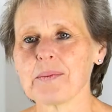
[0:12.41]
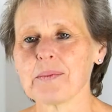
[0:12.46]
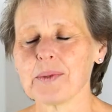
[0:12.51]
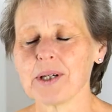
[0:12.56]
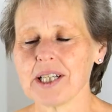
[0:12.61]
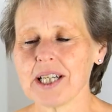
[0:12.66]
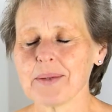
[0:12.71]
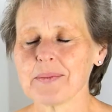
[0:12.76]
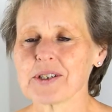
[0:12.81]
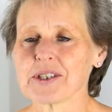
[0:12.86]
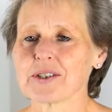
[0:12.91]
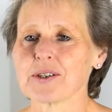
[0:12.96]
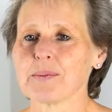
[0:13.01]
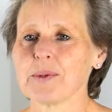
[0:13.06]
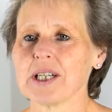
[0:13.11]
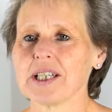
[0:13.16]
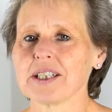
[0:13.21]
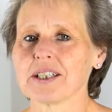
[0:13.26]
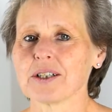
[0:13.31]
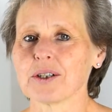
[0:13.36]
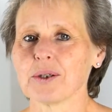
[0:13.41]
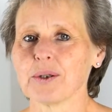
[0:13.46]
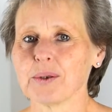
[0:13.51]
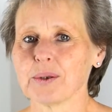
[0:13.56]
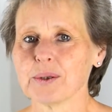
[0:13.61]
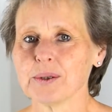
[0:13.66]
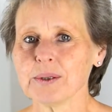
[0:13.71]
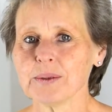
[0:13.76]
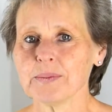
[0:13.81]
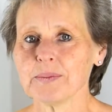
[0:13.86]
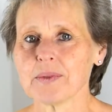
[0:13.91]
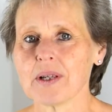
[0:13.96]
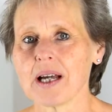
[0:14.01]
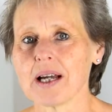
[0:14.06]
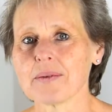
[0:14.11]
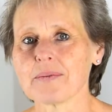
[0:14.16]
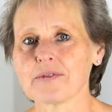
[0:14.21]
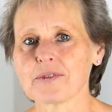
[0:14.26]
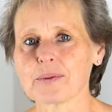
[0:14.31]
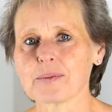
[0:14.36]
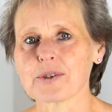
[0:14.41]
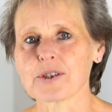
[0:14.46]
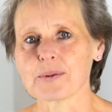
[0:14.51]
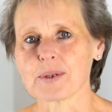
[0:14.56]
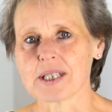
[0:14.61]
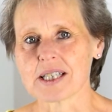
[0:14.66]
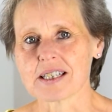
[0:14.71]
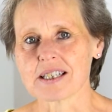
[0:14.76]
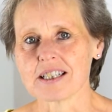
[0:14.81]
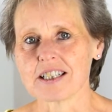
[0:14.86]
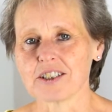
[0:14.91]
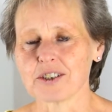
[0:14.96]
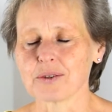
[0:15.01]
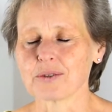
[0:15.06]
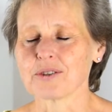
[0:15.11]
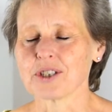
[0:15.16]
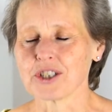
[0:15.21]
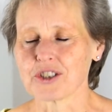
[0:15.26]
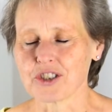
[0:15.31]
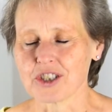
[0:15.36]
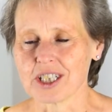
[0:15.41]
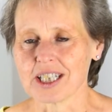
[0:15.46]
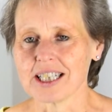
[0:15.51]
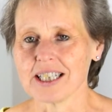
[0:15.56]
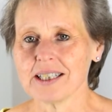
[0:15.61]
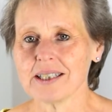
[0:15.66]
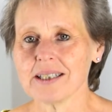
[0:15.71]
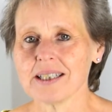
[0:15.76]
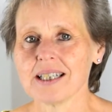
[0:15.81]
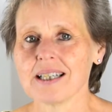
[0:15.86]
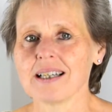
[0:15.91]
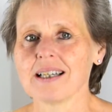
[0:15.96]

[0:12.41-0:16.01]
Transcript: My name is Domenica Hall. I'm from Switzerland originally.